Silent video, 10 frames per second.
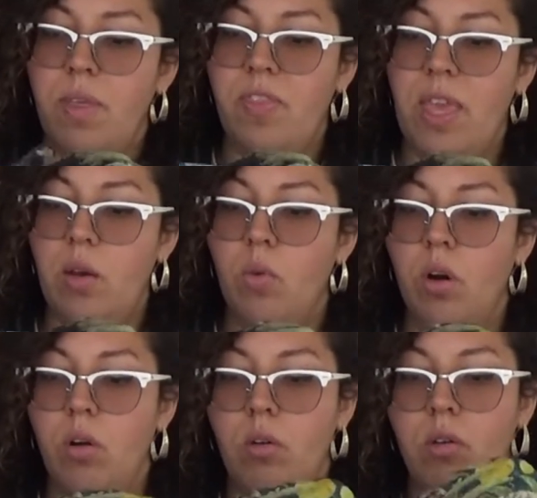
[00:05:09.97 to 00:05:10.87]
they
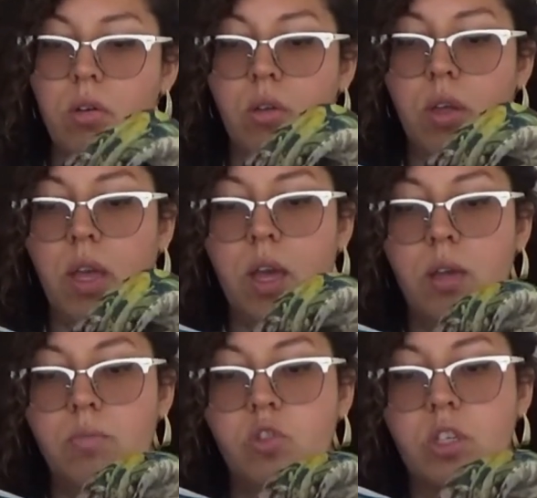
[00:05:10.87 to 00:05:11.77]
will
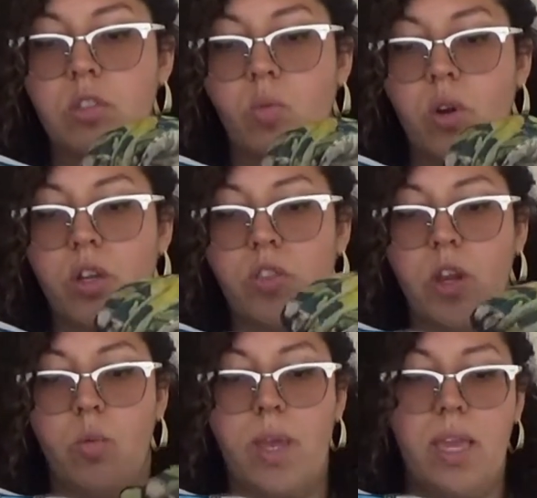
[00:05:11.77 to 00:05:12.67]
just work
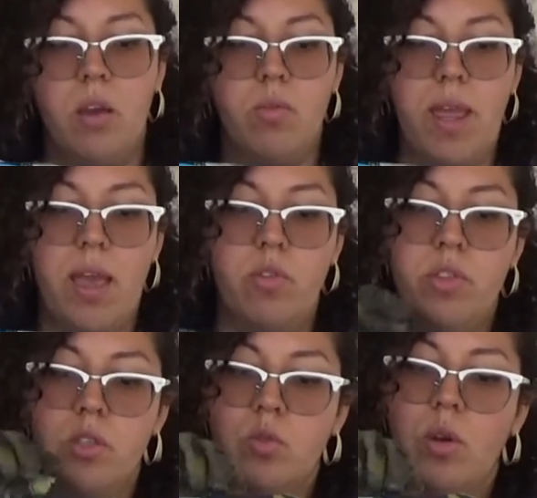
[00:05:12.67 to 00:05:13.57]
their way around
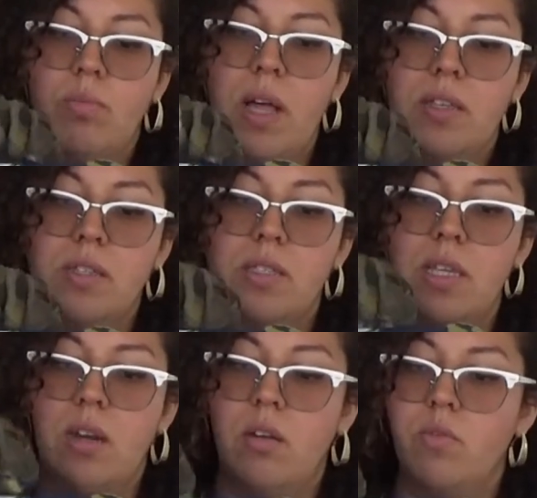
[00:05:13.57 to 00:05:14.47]
the soil blocks
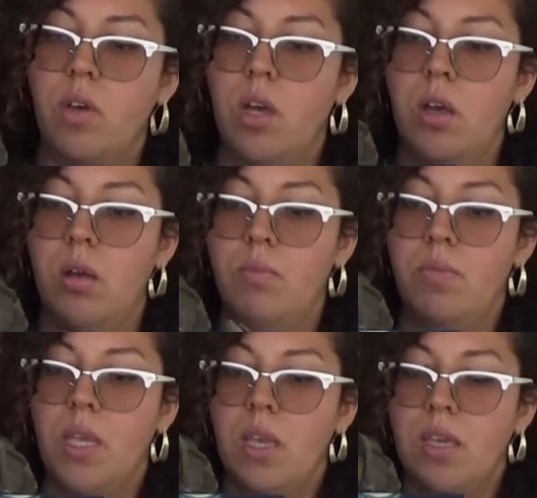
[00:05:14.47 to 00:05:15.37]
instead of
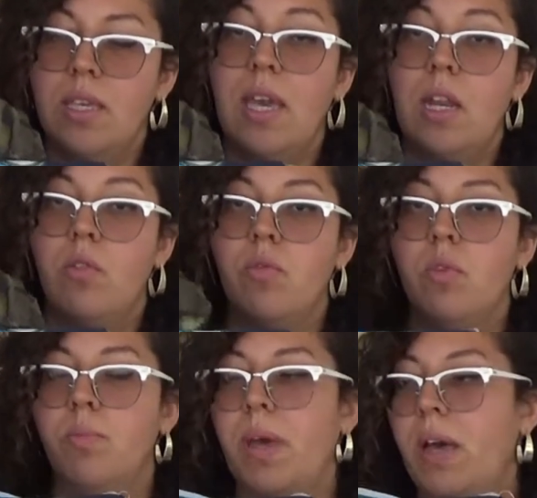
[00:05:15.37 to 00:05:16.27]
getting
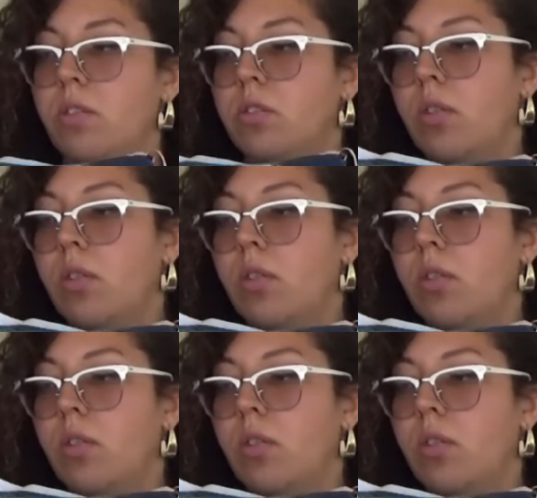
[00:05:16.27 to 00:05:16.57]
root bound.